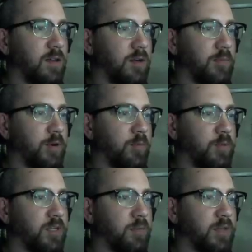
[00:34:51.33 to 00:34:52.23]
I'll
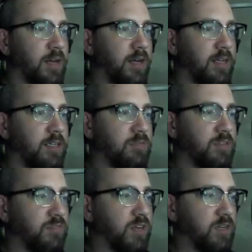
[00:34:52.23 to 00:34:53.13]
probably apply
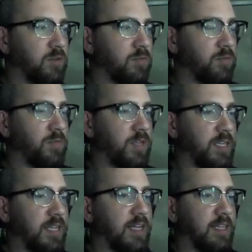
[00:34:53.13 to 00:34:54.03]
even if I don't
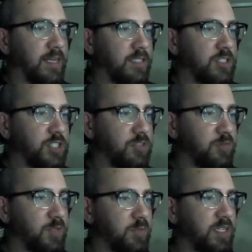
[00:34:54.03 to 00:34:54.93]
get that last
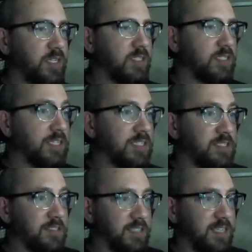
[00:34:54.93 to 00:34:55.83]
achievement, because they
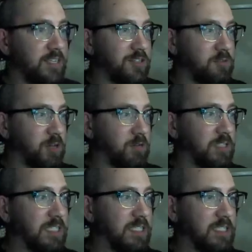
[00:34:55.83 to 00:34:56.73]
still say you don't
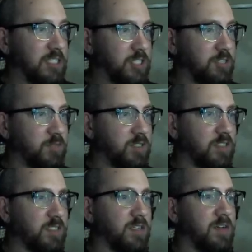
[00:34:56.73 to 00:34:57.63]
need the
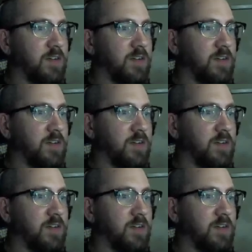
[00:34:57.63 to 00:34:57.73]
achievements.